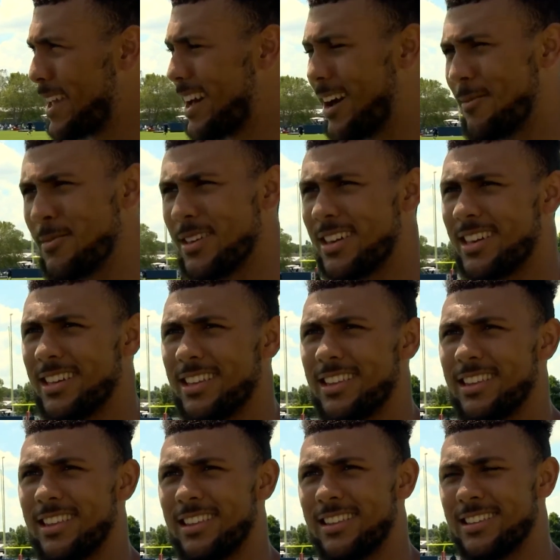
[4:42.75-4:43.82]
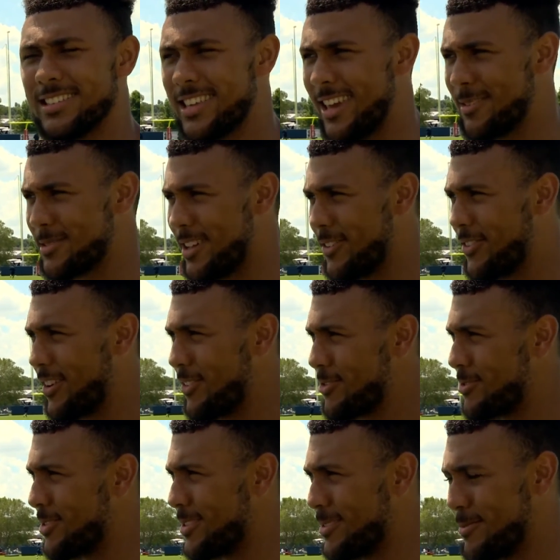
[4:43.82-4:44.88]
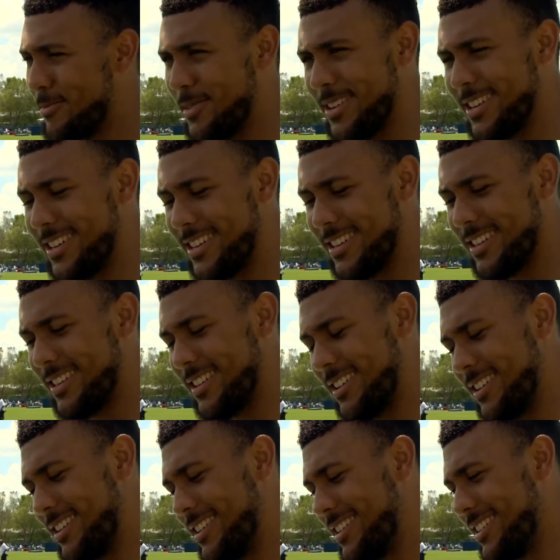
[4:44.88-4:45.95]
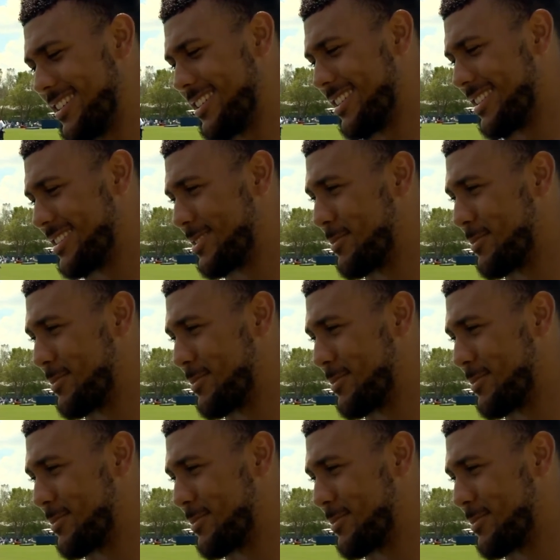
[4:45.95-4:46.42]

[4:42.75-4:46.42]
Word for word: I mean, this game is not for everyone, but uh,